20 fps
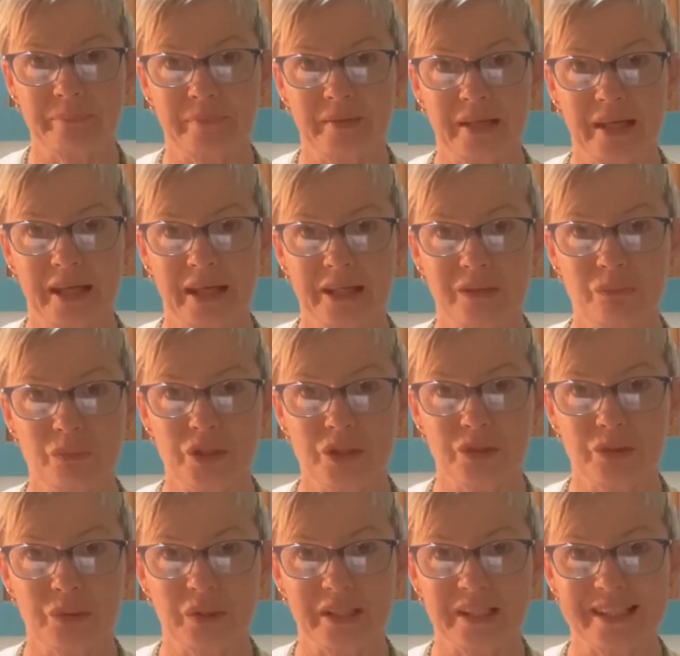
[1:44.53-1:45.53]
and we
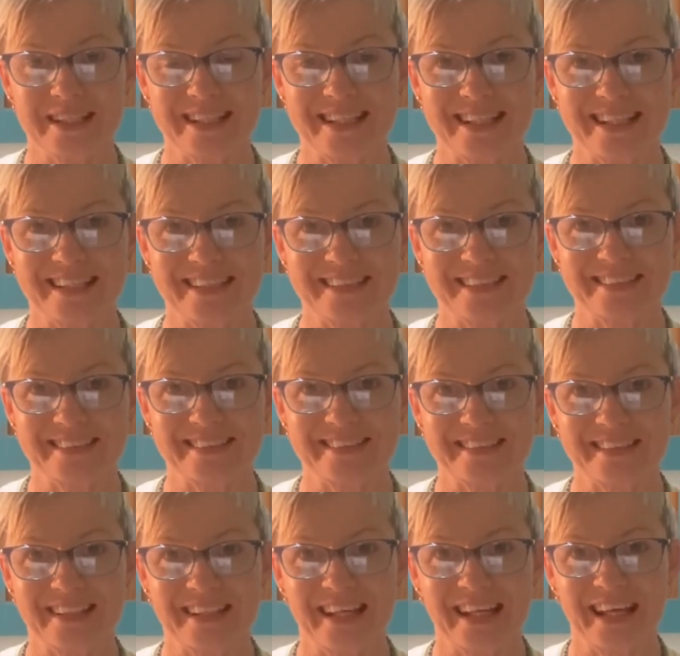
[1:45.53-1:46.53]
join it together
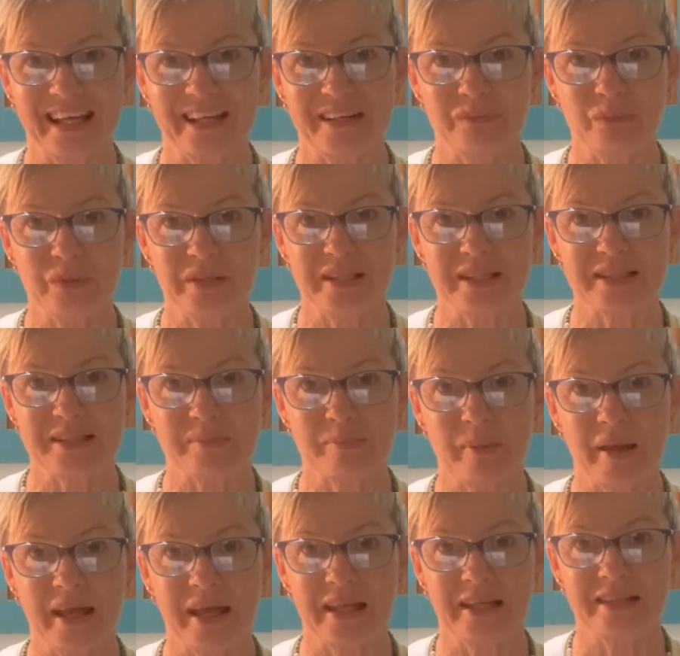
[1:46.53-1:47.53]
and we
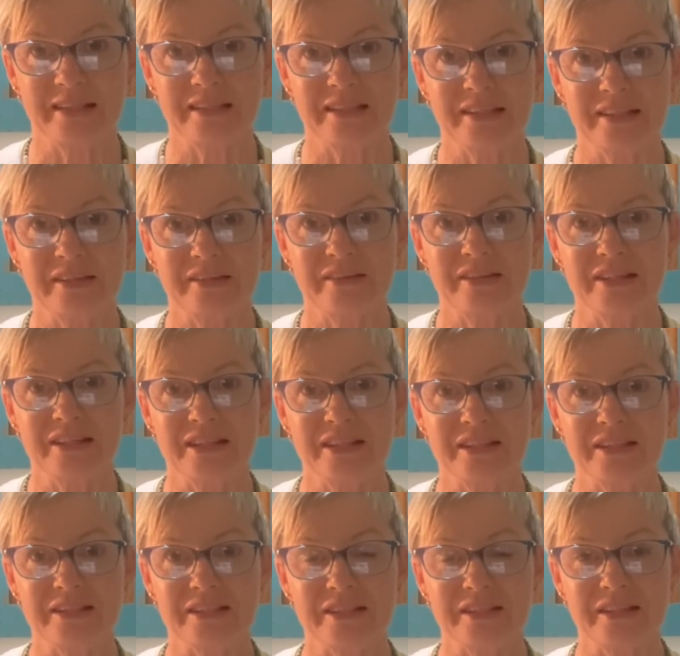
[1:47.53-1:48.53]
expand
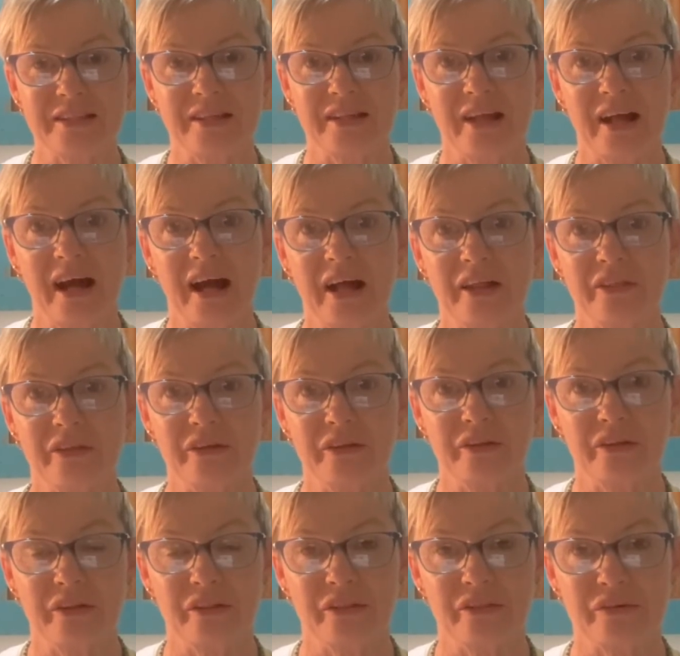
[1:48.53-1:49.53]
these other
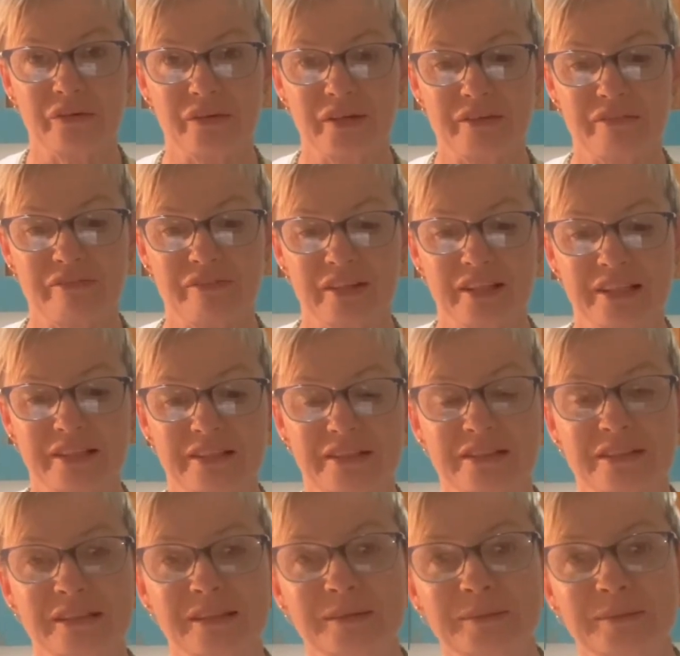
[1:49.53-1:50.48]
three fingers.